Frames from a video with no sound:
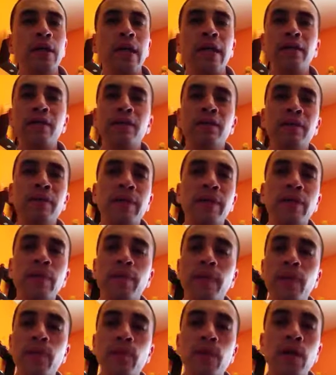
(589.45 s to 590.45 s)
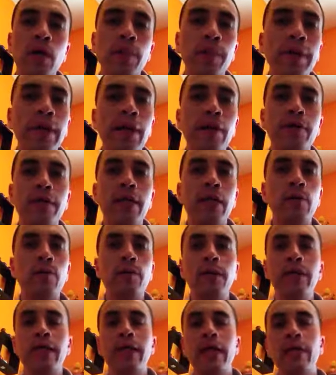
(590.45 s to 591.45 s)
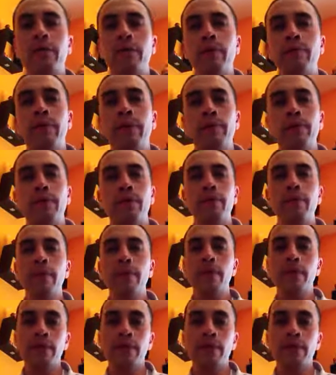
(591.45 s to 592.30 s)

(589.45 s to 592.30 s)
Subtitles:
And there's some other people coming out that I really can't remember.